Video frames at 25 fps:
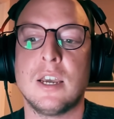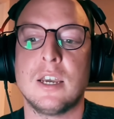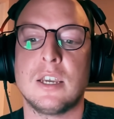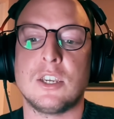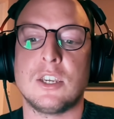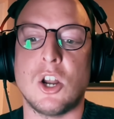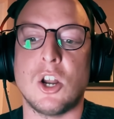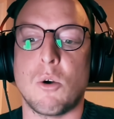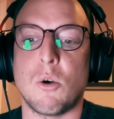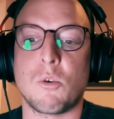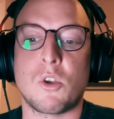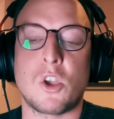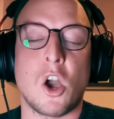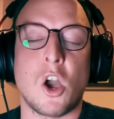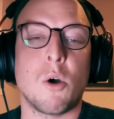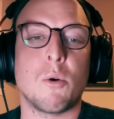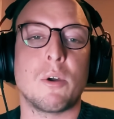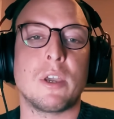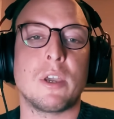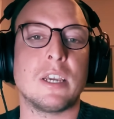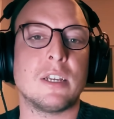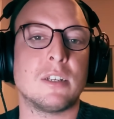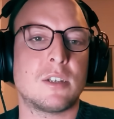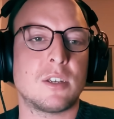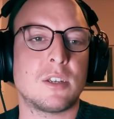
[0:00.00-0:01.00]
you know,
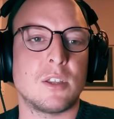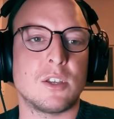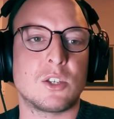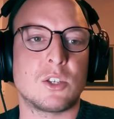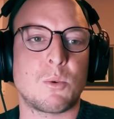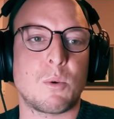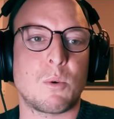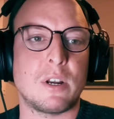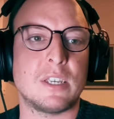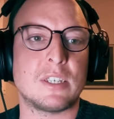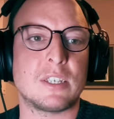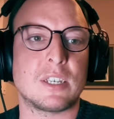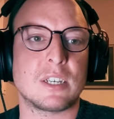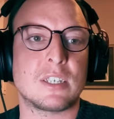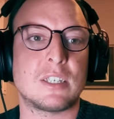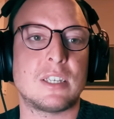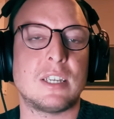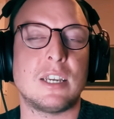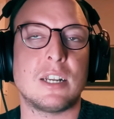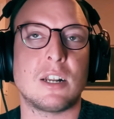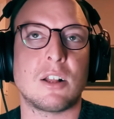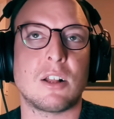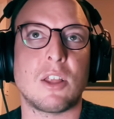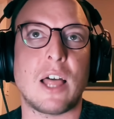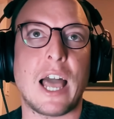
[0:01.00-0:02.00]
going into the
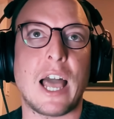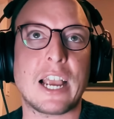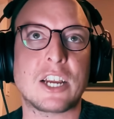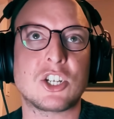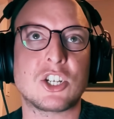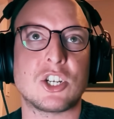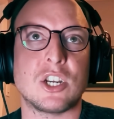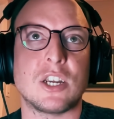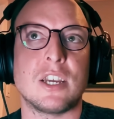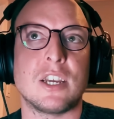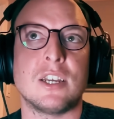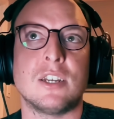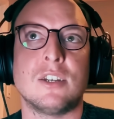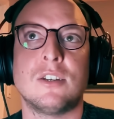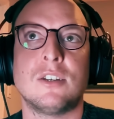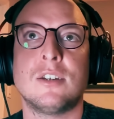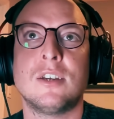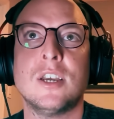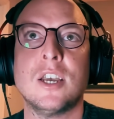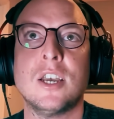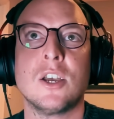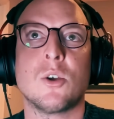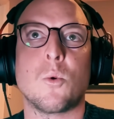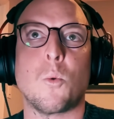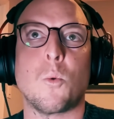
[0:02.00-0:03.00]
2016 election,
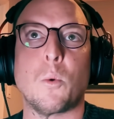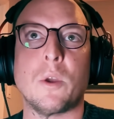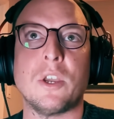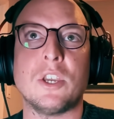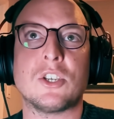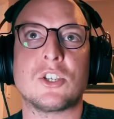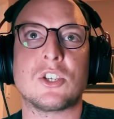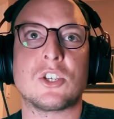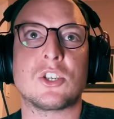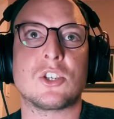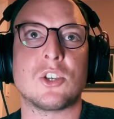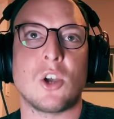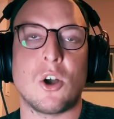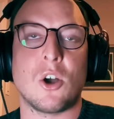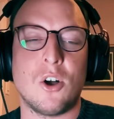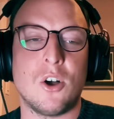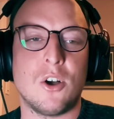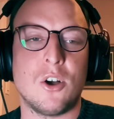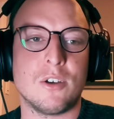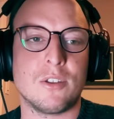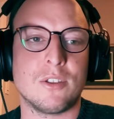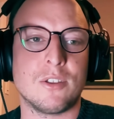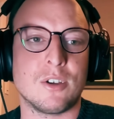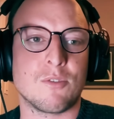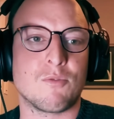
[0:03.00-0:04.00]
we
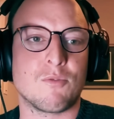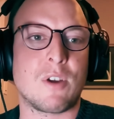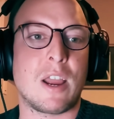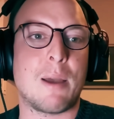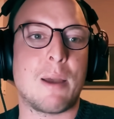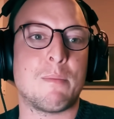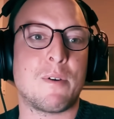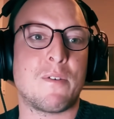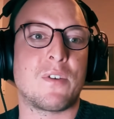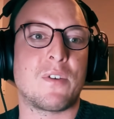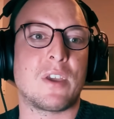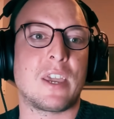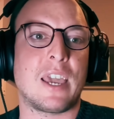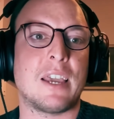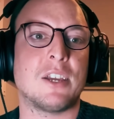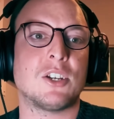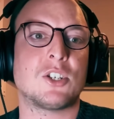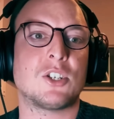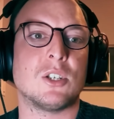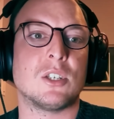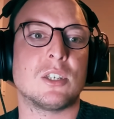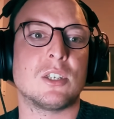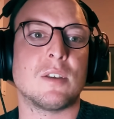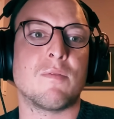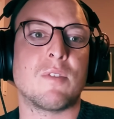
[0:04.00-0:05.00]
saw the
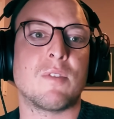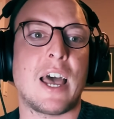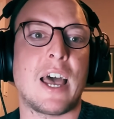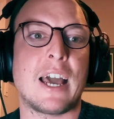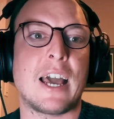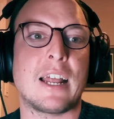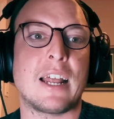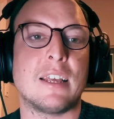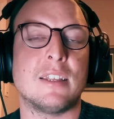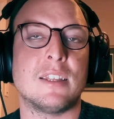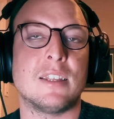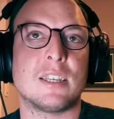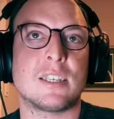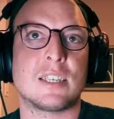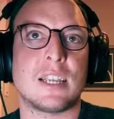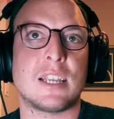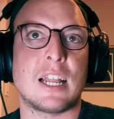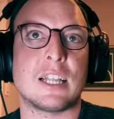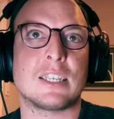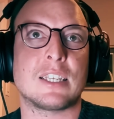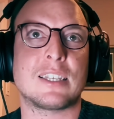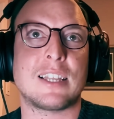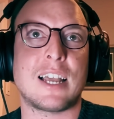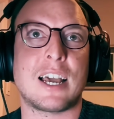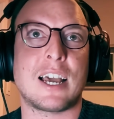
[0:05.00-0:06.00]
ramifications of that in the
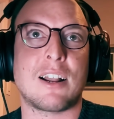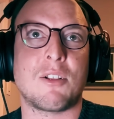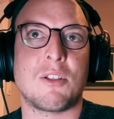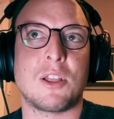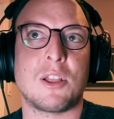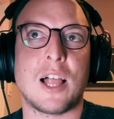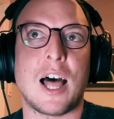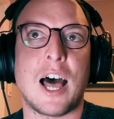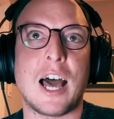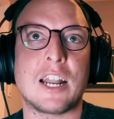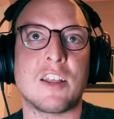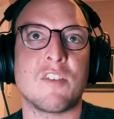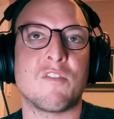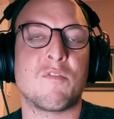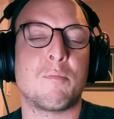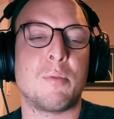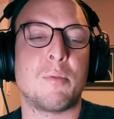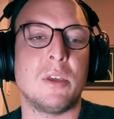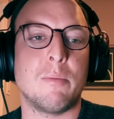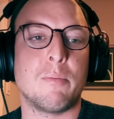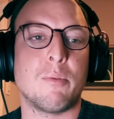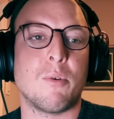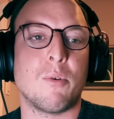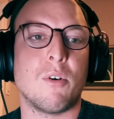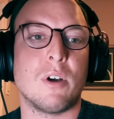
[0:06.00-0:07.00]
sense that a lot of
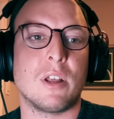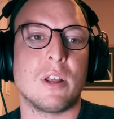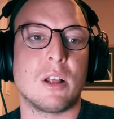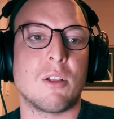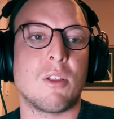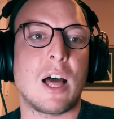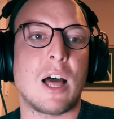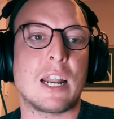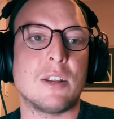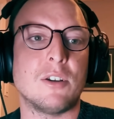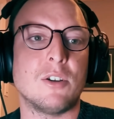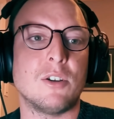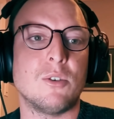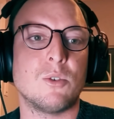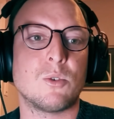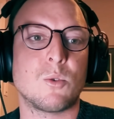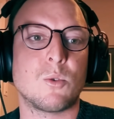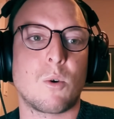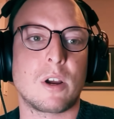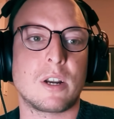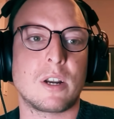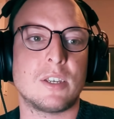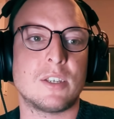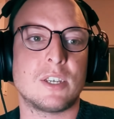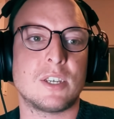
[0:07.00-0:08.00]
people and a lot of news
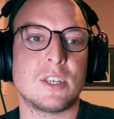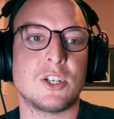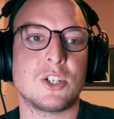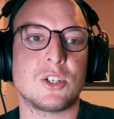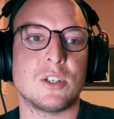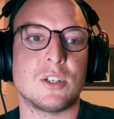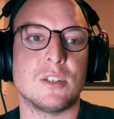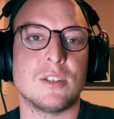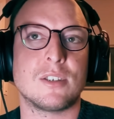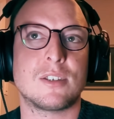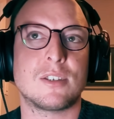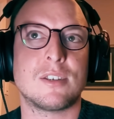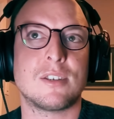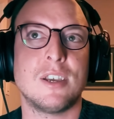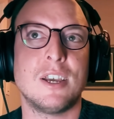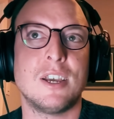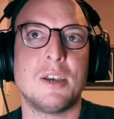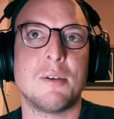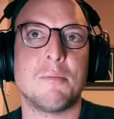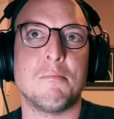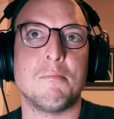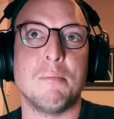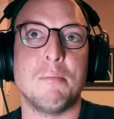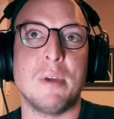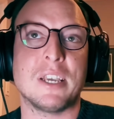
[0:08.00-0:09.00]
organizations
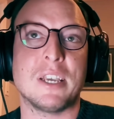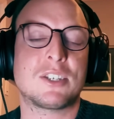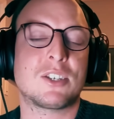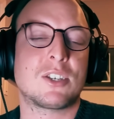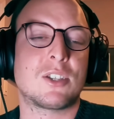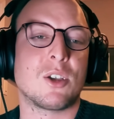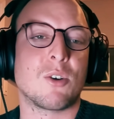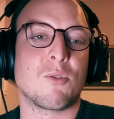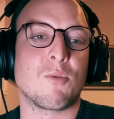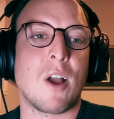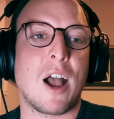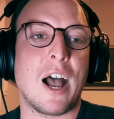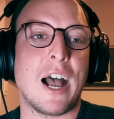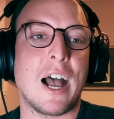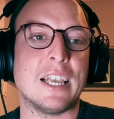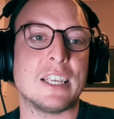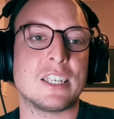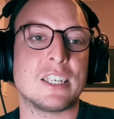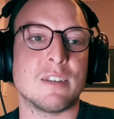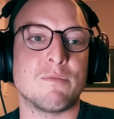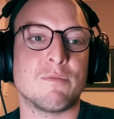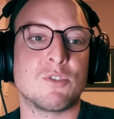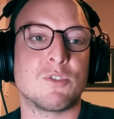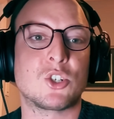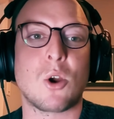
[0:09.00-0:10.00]
missed the rise
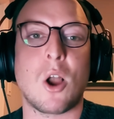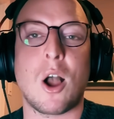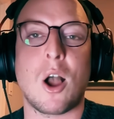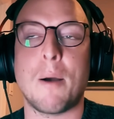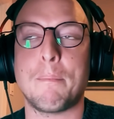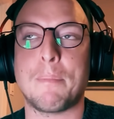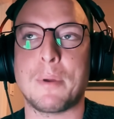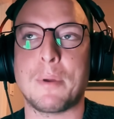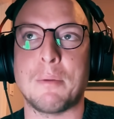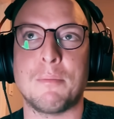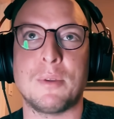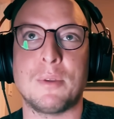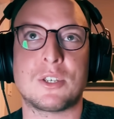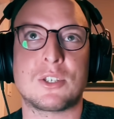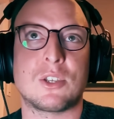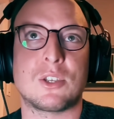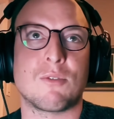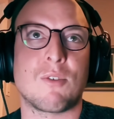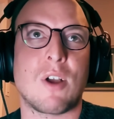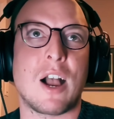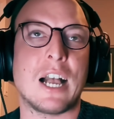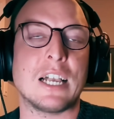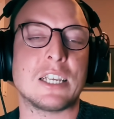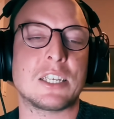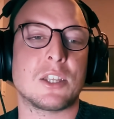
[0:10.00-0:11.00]
of Trump and missed the
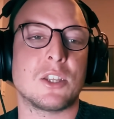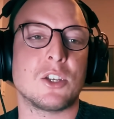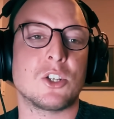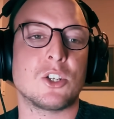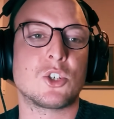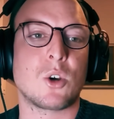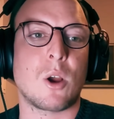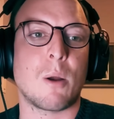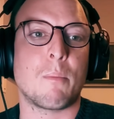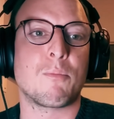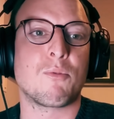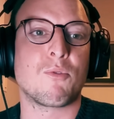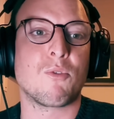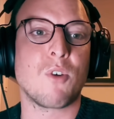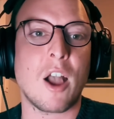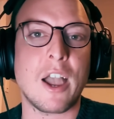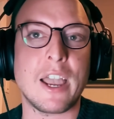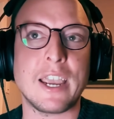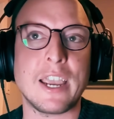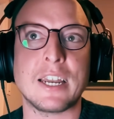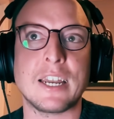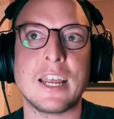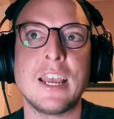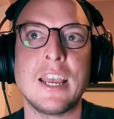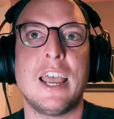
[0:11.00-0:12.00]
rise of the Trump
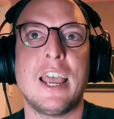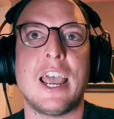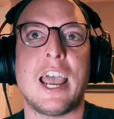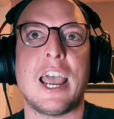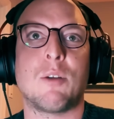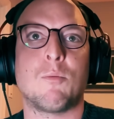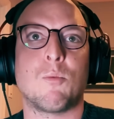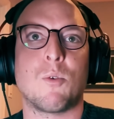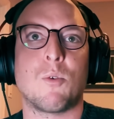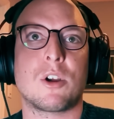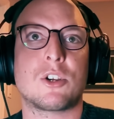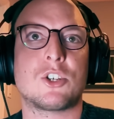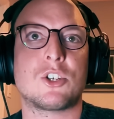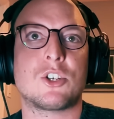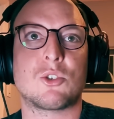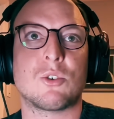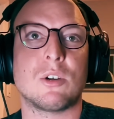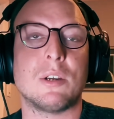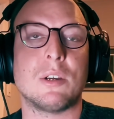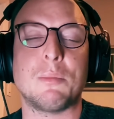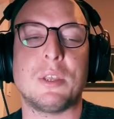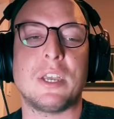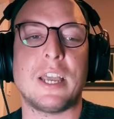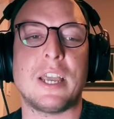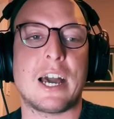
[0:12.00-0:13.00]
right, and were
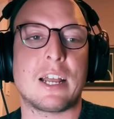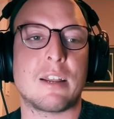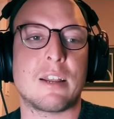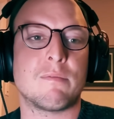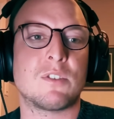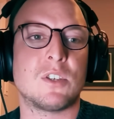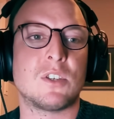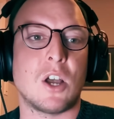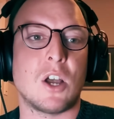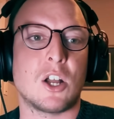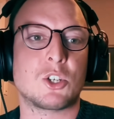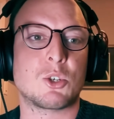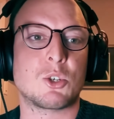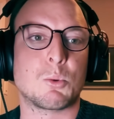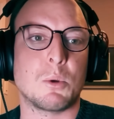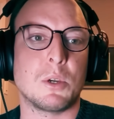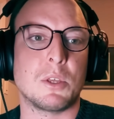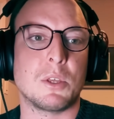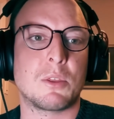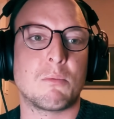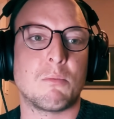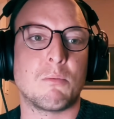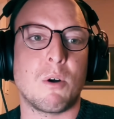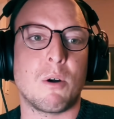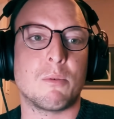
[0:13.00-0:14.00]
extremely out of touch
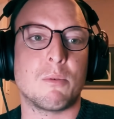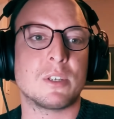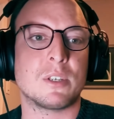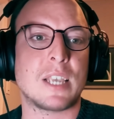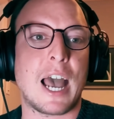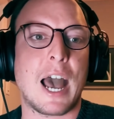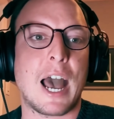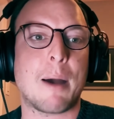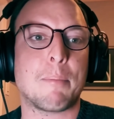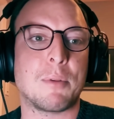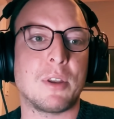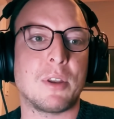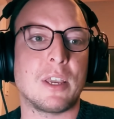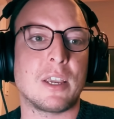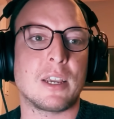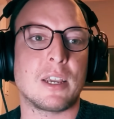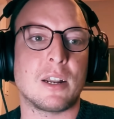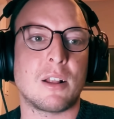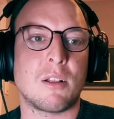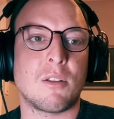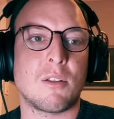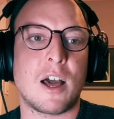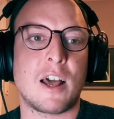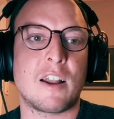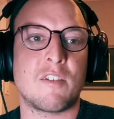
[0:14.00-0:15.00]
with what was happening in
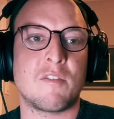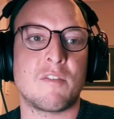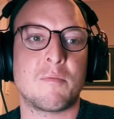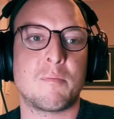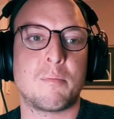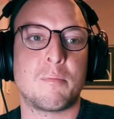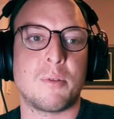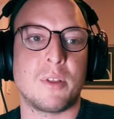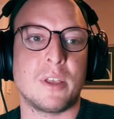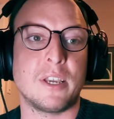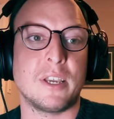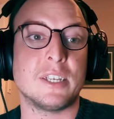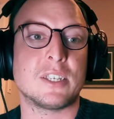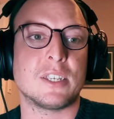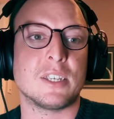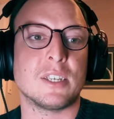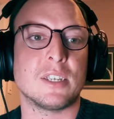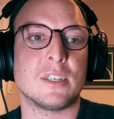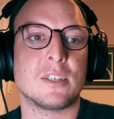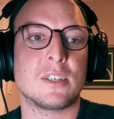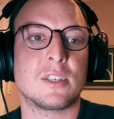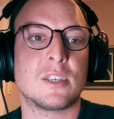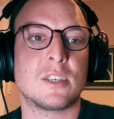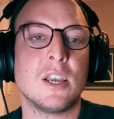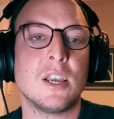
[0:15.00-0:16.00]
a lot of
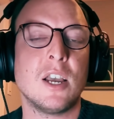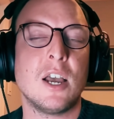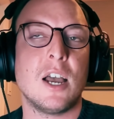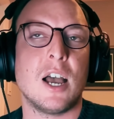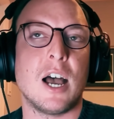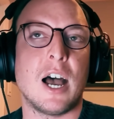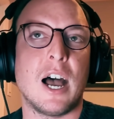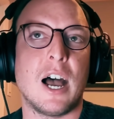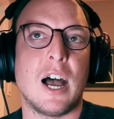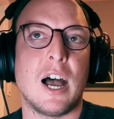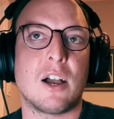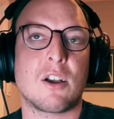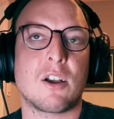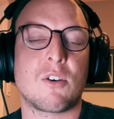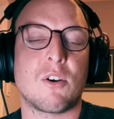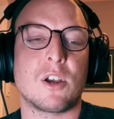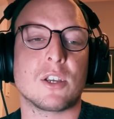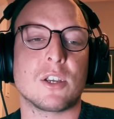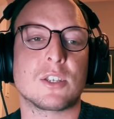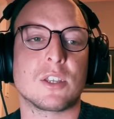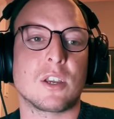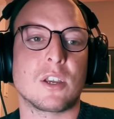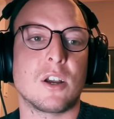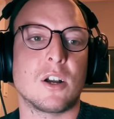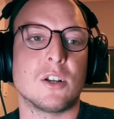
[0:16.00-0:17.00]
places uh,
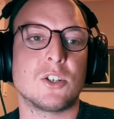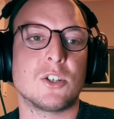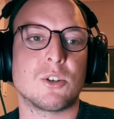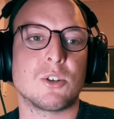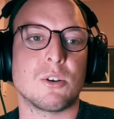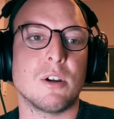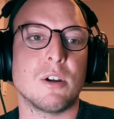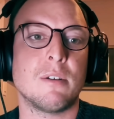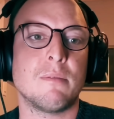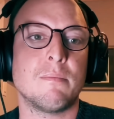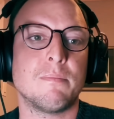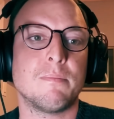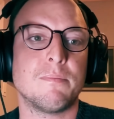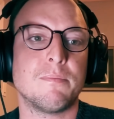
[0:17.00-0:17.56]
across the country.